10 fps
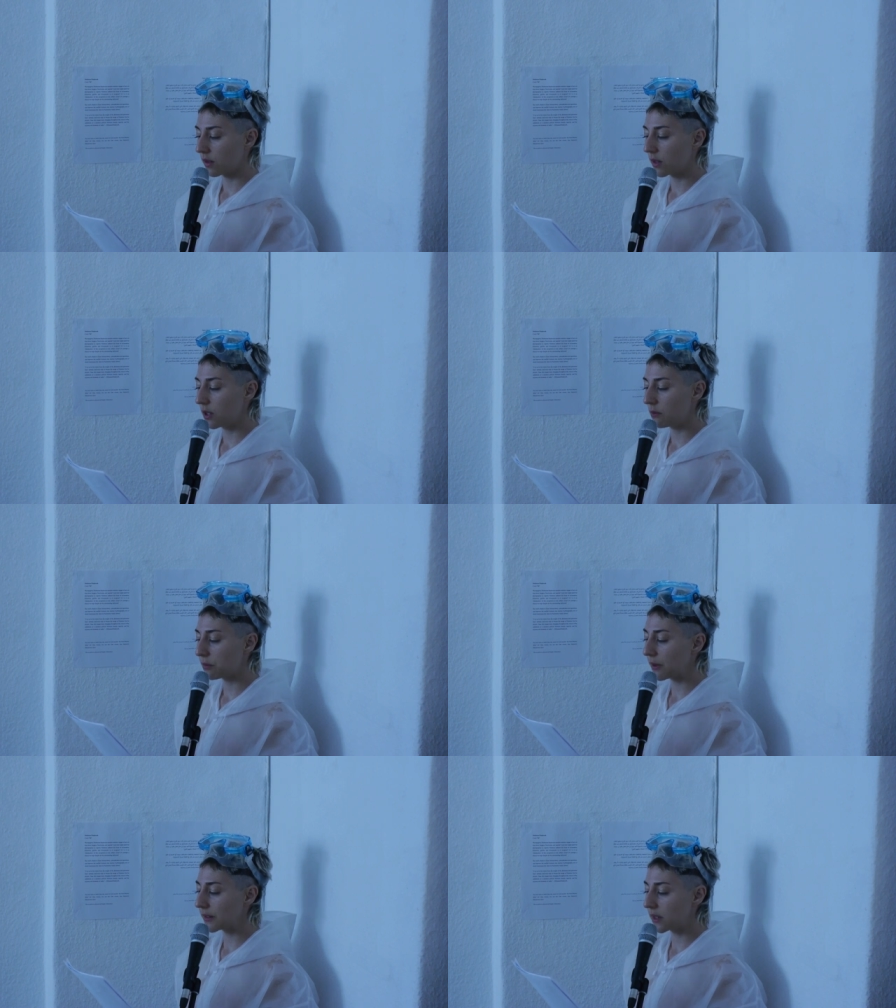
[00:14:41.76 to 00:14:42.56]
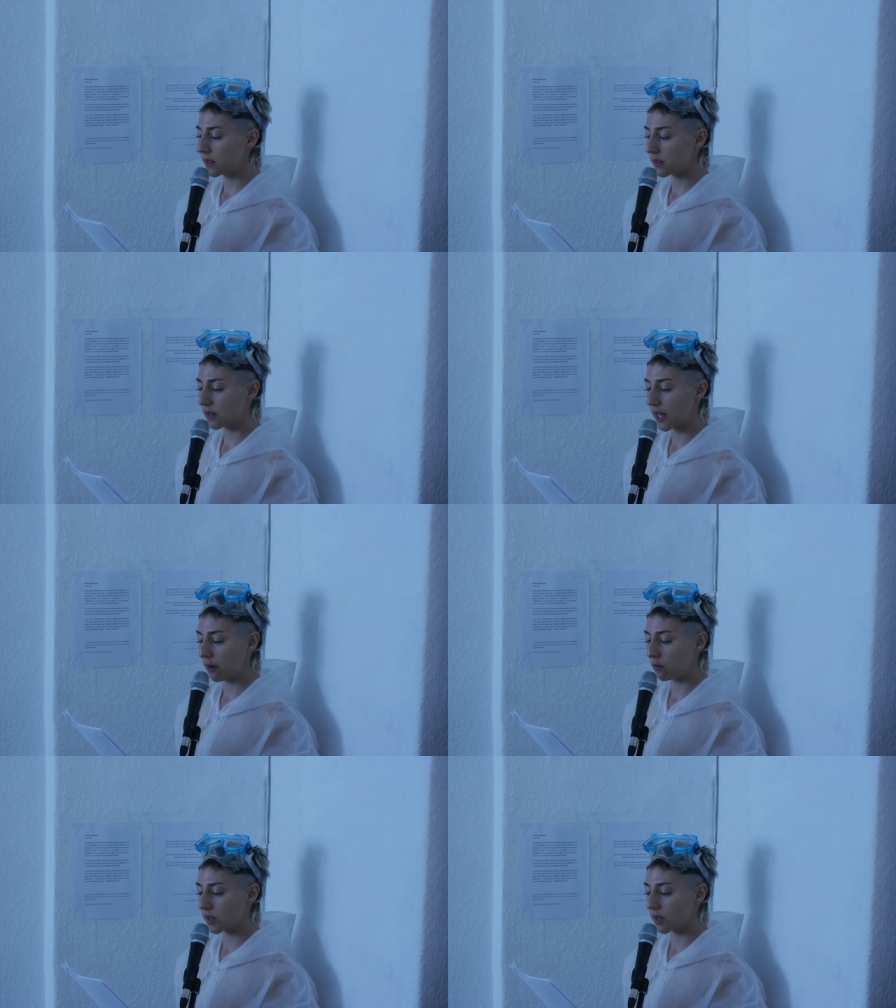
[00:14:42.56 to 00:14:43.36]
The new president's
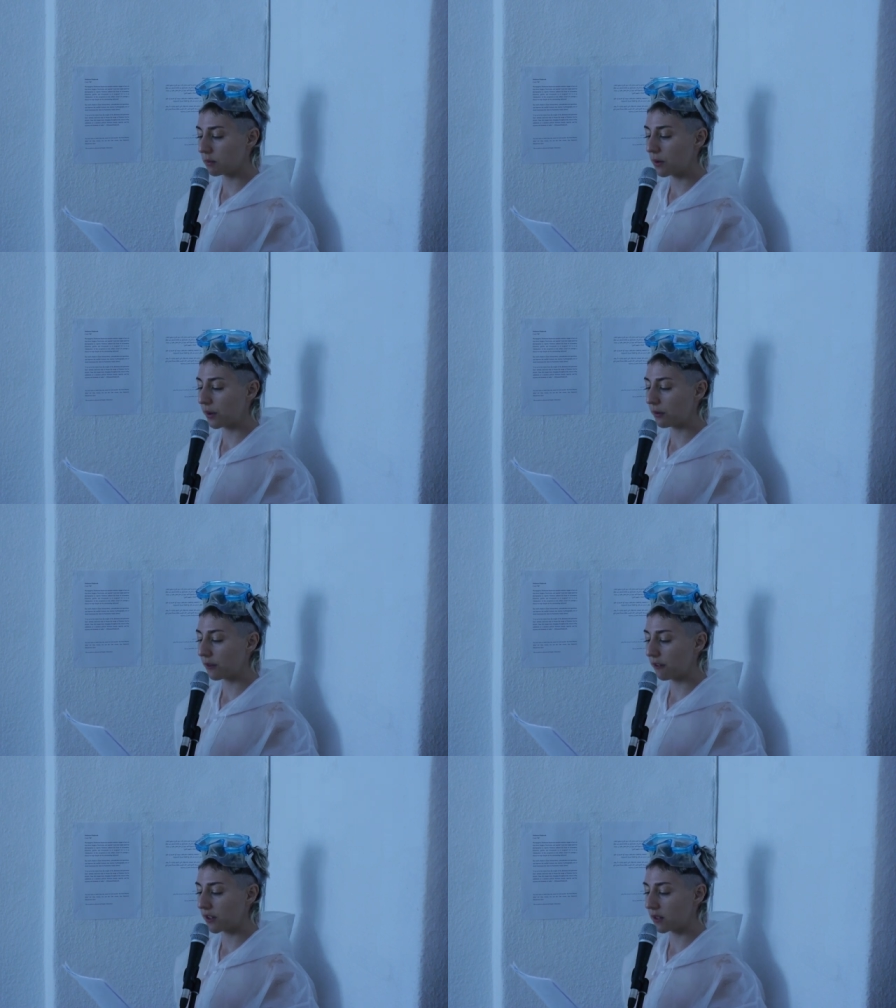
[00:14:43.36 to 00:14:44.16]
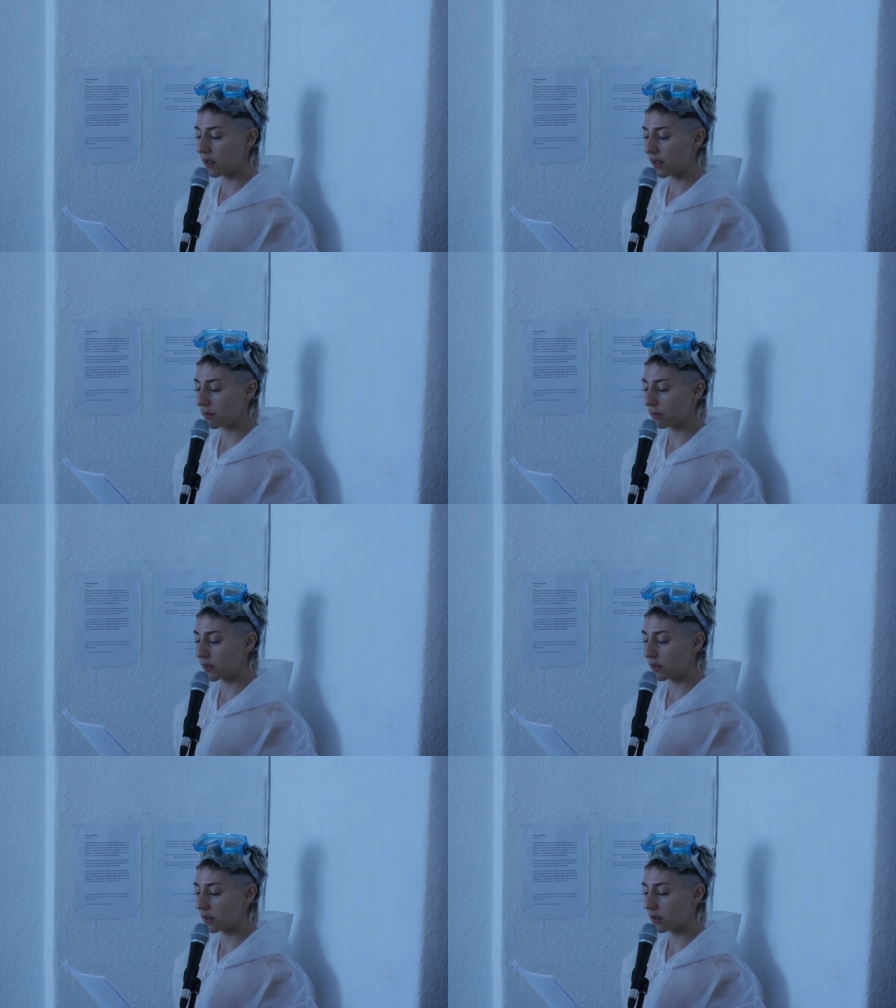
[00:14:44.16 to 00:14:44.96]
name was spoken 50
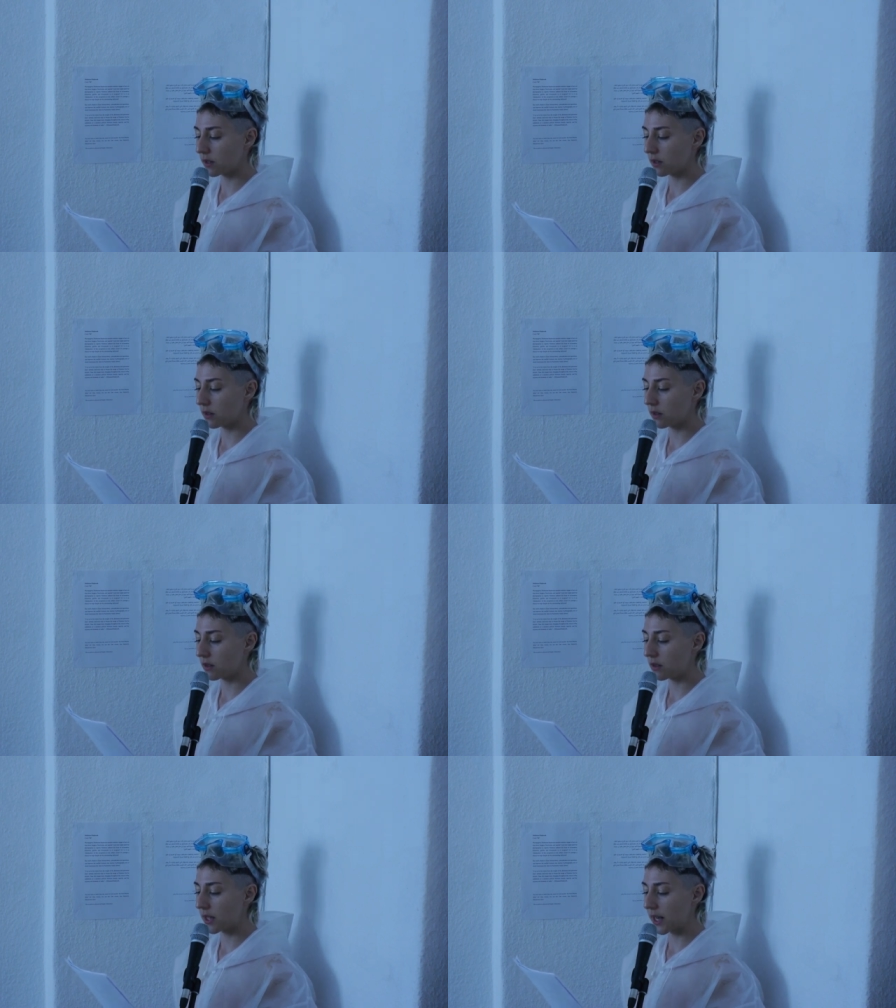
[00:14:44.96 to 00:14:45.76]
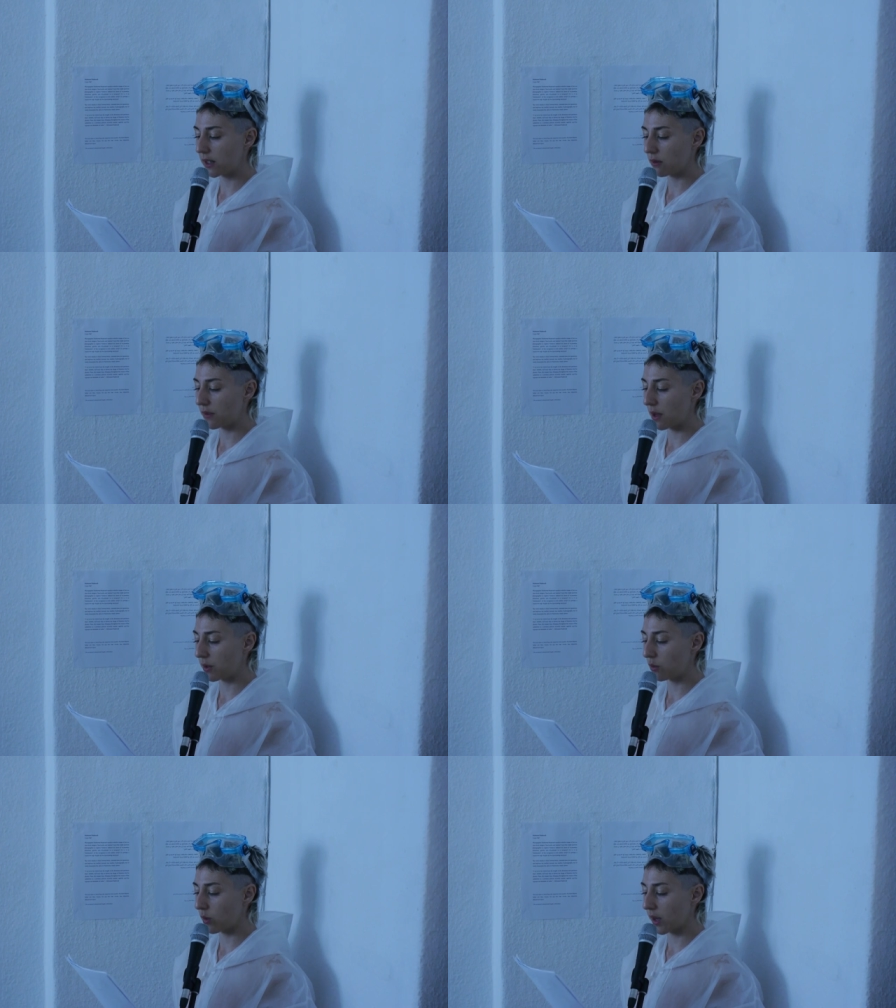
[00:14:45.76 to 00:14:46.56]
times, nine of them
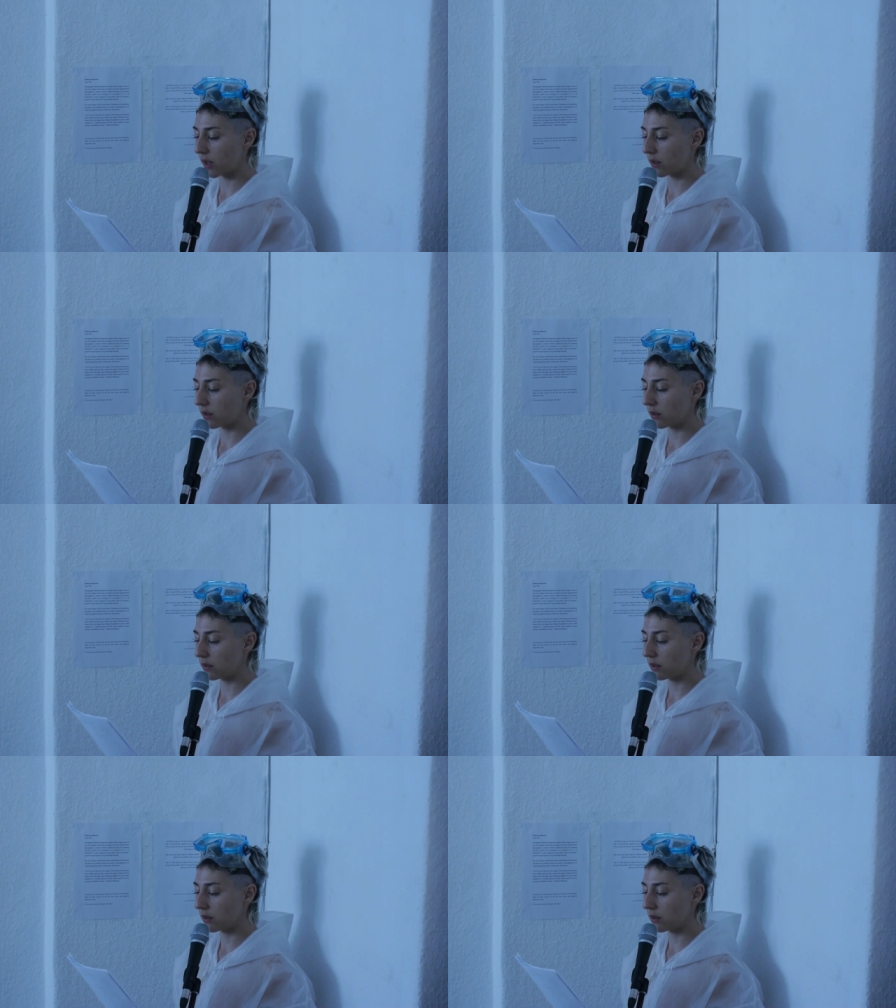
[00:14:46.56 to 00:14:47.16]
in Wayne.